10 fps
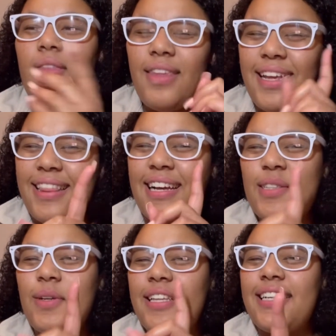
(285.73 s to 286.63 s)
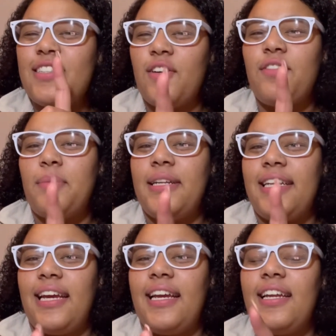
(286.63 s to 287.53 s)
And that's why I think it's hard for me to
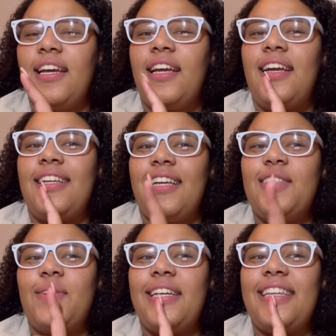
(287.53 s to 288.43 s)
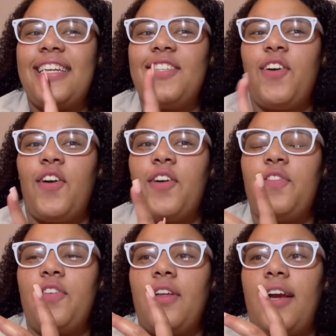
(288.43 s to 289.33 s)
date. That's why I think it's hard
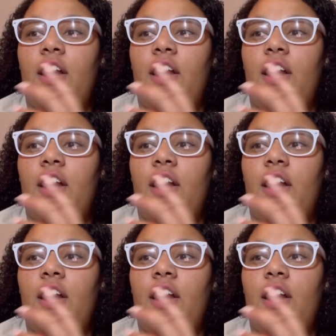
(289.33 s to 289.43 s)
for like